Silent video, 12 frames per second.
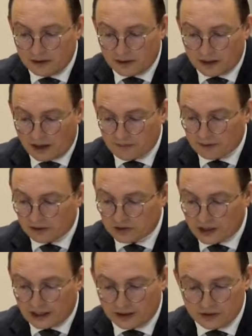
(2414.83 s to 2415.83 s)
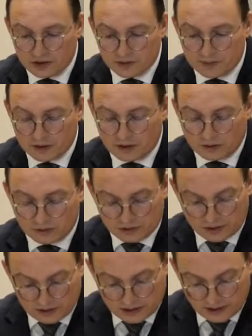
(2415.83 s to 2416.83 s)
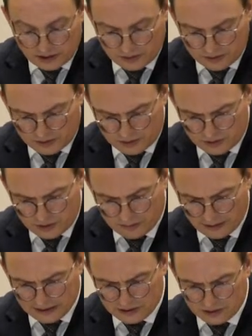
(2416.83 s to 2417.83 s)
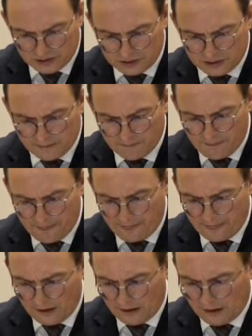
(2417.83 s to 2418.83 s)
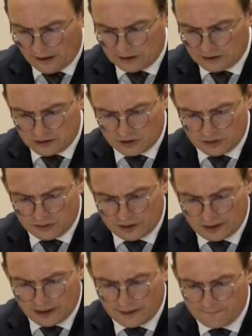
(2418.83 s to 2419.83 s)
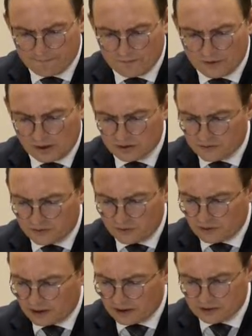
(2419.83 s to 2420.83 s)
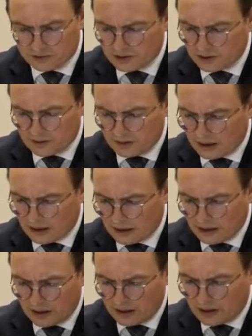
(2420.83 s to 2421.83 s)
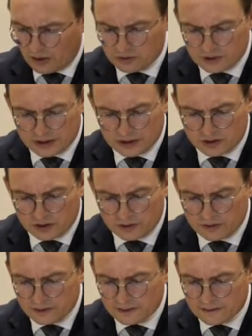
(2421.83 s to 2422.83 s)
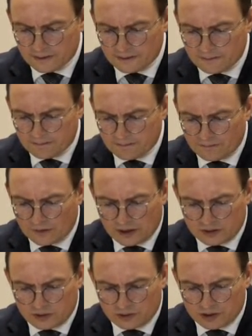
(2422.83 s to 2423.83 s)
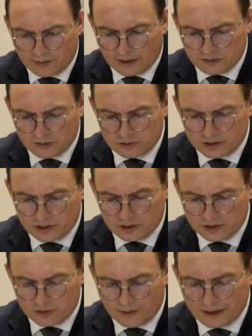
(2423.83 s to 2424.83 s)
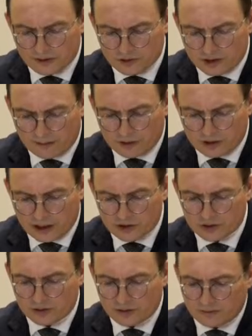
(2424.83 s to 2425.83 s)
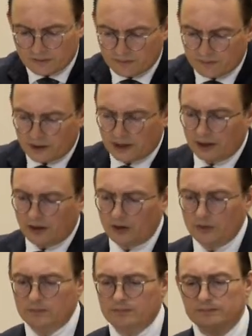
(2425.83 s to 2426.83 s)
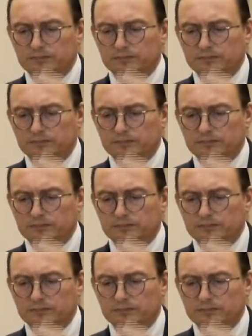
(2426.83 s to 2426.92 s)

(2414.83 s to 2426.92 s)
There have been challenges, but the Lord continues to bless us. And so there's a few things he goes into. Talks about Joanne's deputation home.